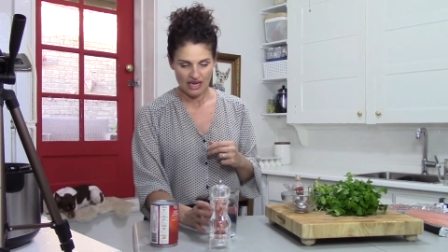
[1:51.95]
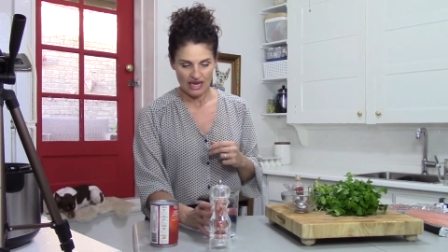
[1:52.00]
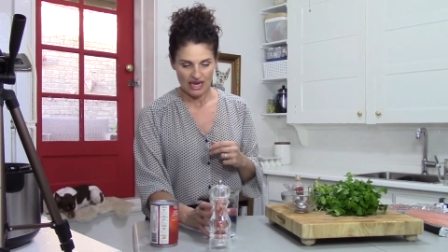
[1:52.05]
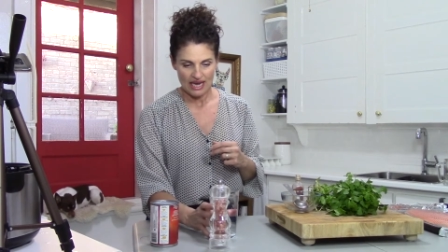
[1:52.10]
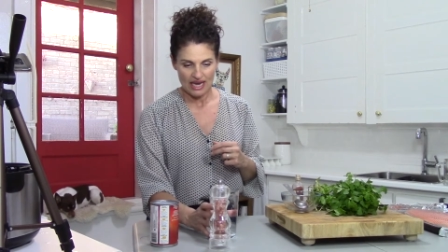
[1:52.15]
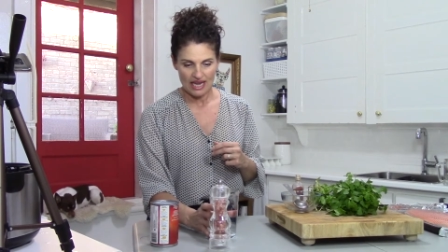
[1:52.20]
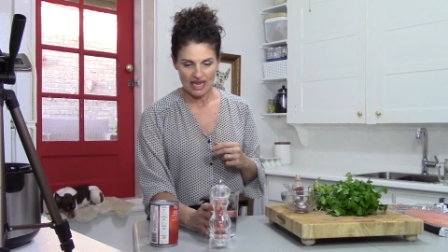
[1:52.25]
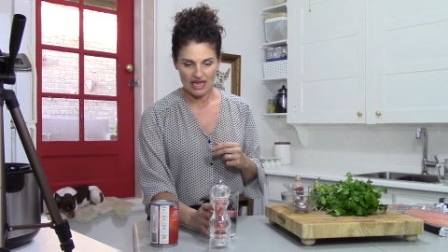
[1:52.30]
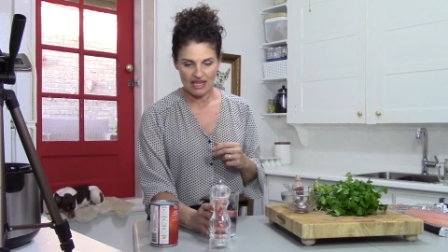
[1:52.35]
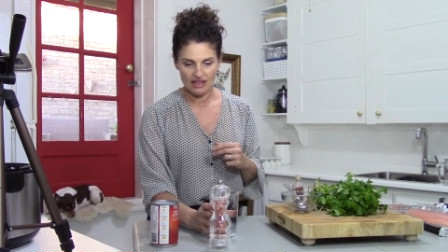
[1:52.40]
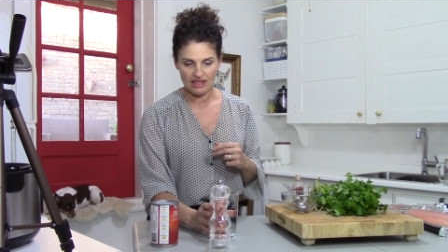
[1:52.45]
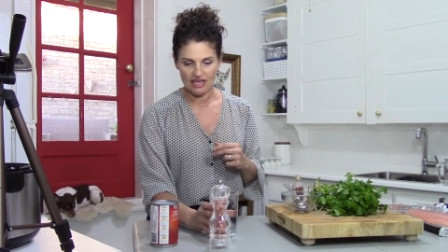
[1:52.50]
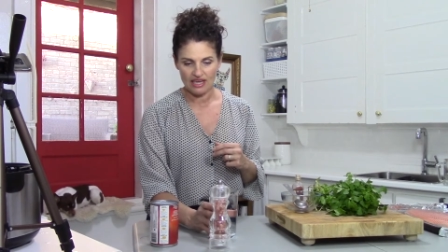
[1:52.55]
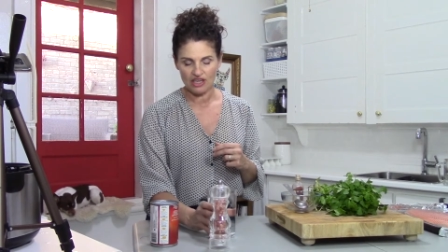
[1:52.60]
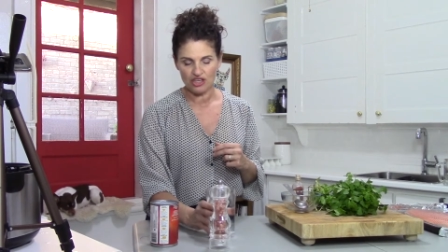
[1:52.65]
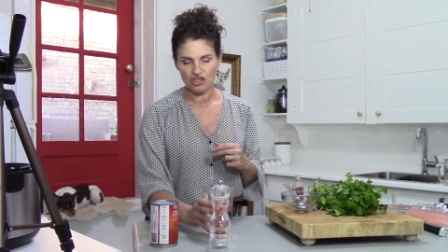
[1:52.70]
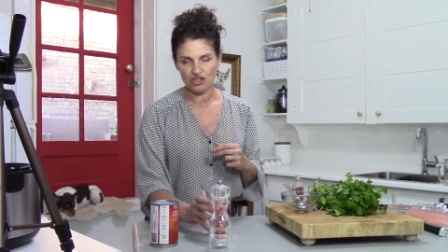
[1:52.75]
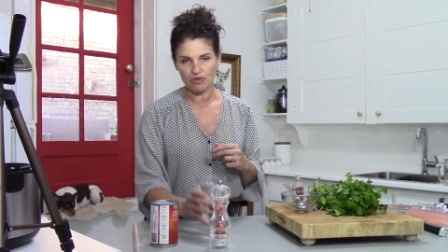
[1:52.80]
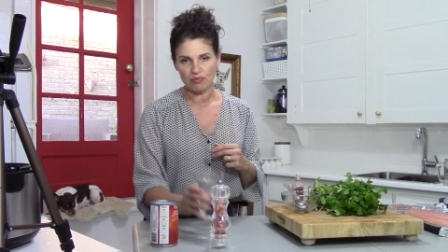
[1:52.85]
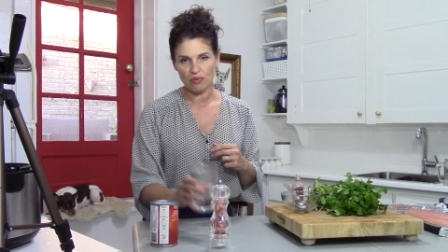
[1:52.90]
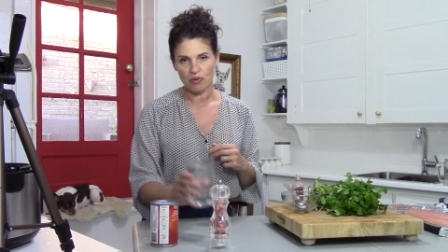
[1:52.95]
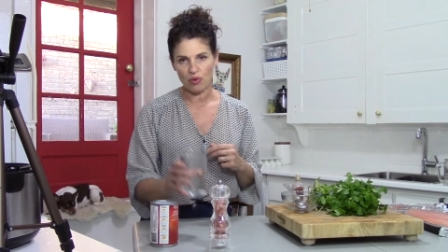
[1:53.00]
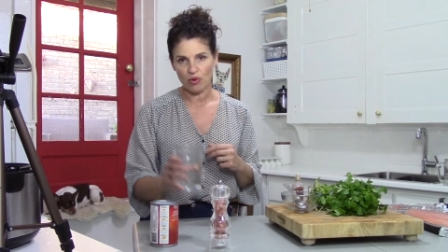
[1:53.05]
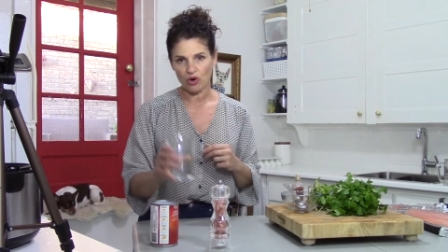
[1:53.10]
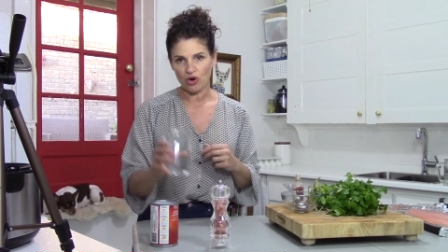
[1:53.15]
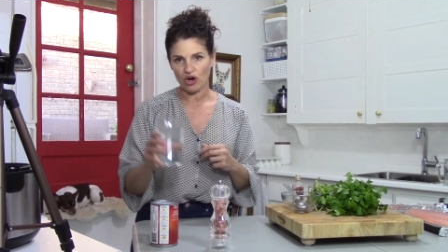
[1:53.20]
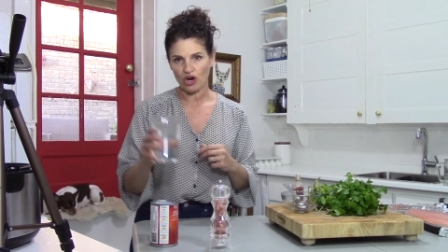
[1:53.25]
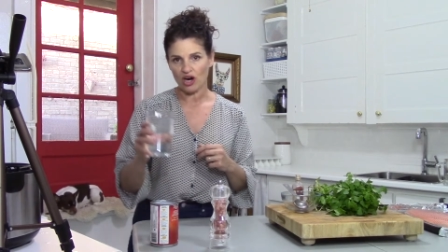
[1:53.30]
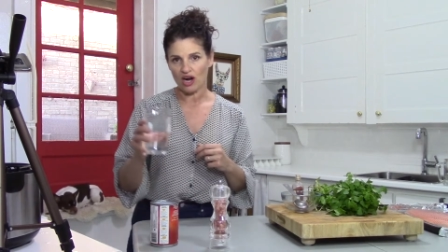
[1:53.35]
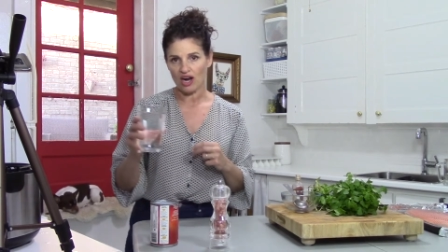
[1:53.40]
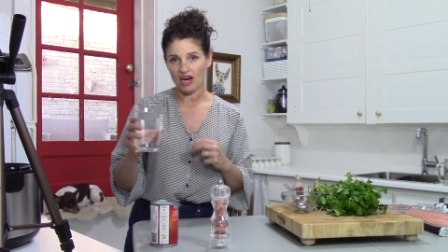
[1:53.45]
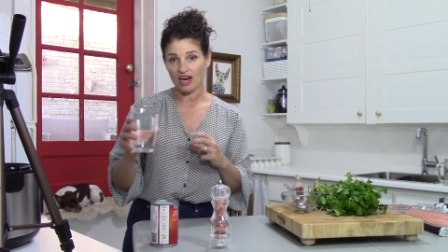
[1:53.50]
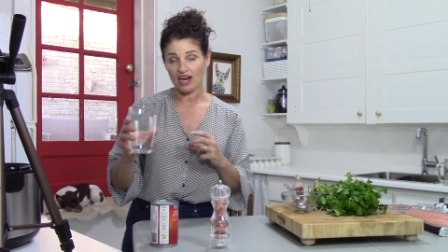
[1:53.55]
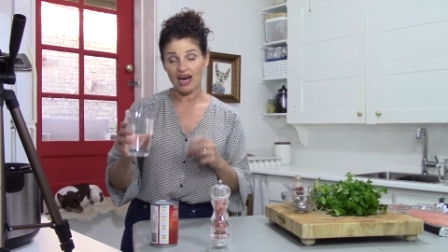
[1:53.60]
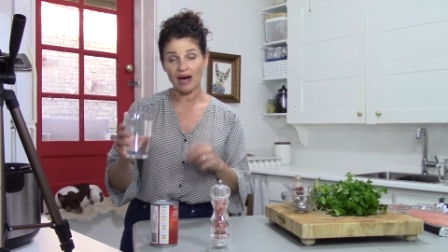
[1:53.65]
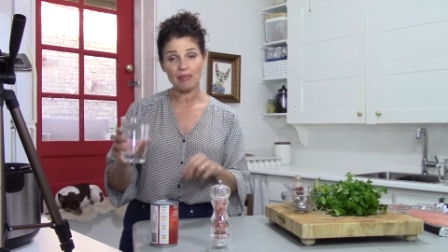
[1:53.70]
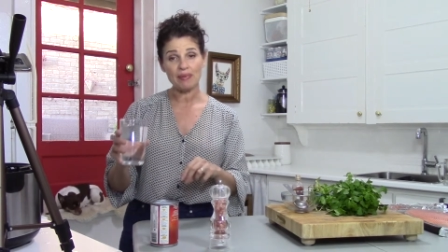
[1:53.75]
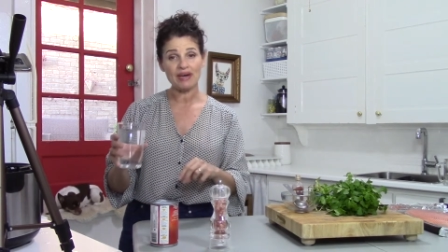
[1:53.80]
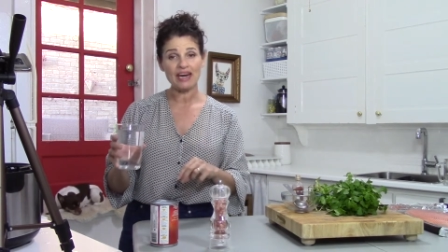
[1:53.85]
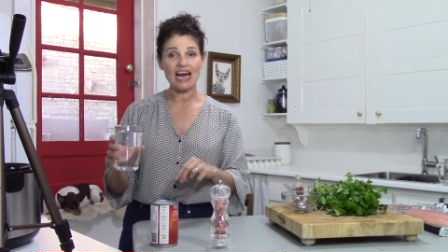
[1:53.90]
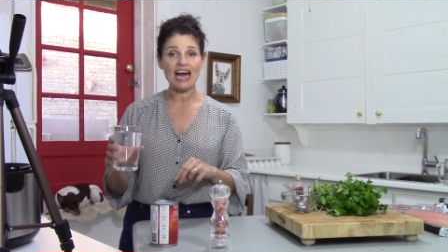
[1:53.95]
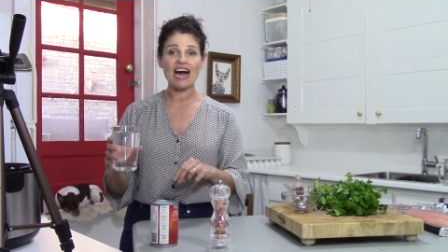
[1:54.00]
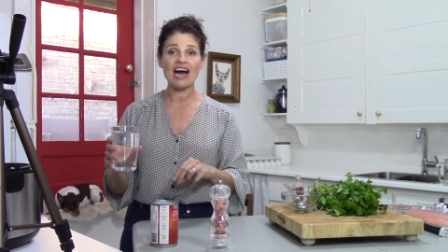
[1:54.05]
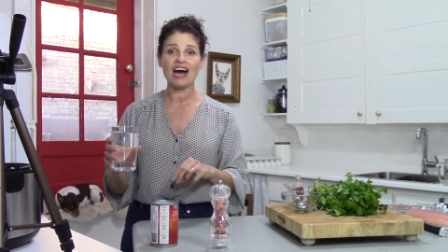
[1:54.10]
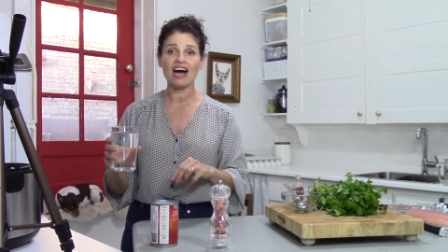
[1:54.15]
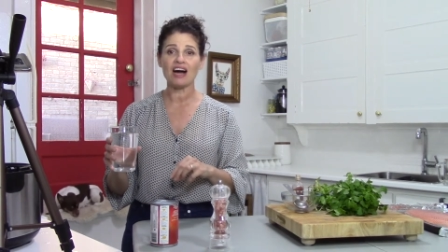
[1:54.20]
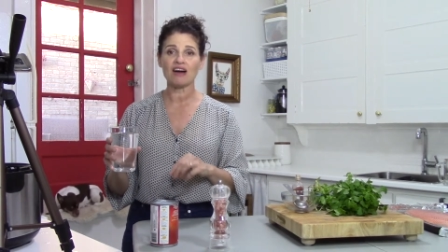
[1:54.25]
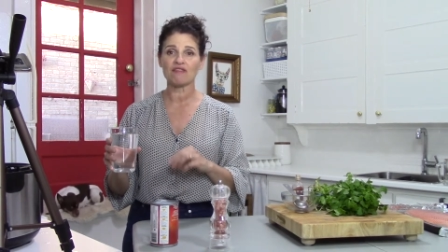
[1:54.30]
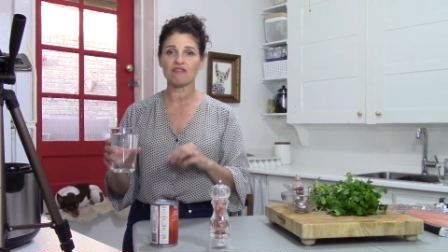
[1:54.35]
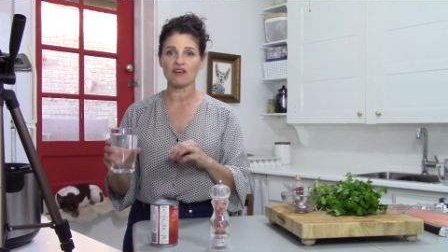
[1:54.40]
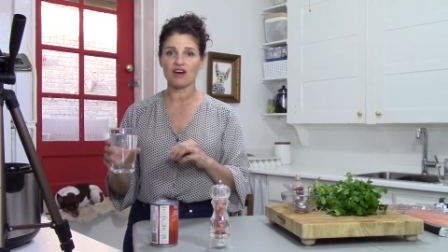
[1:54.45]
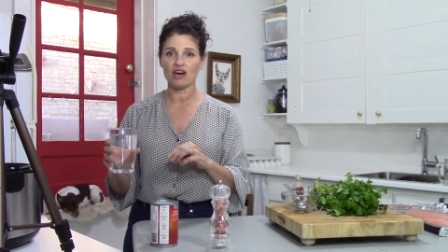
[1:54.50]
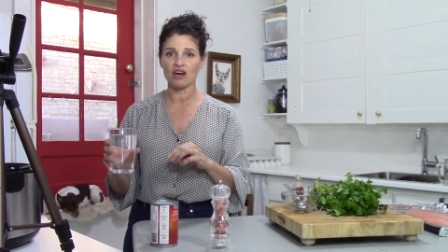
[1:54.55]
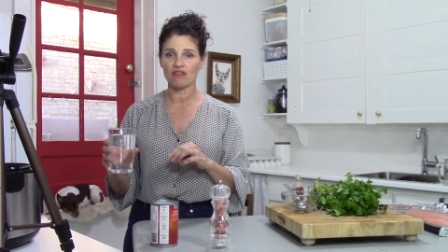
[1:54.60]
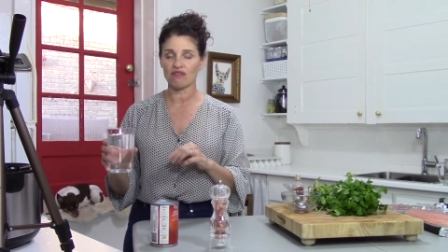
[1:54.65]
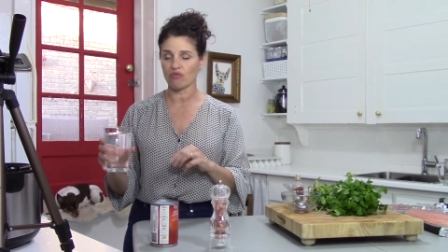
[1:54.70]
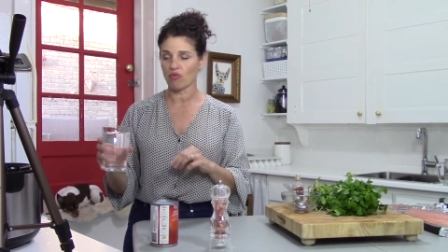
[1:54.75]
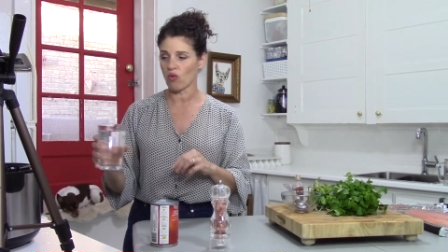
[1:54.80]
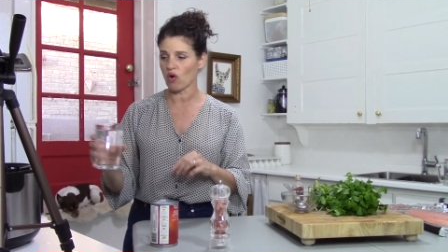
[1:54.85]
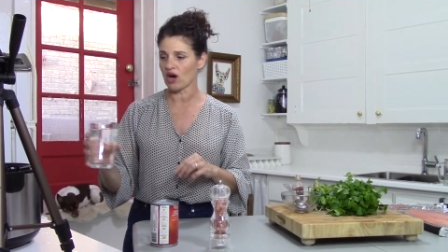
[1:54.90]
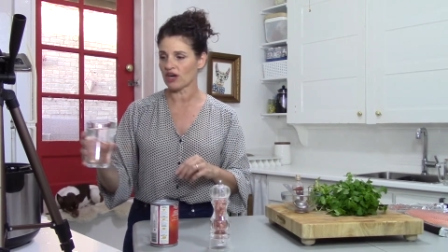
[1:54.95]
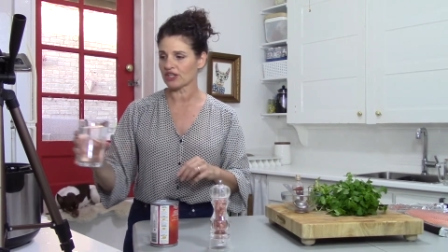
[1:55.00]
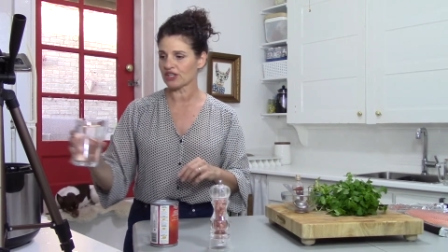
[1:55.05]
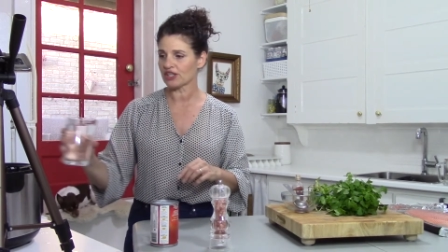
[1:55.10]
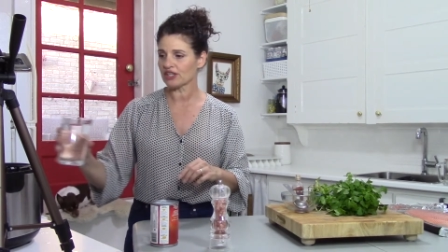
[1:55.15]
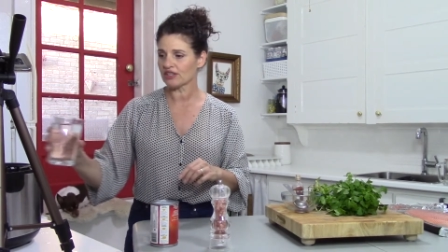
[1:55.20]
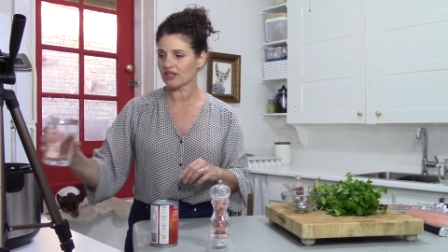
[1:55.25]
And then you pour a 1.5 cups of water.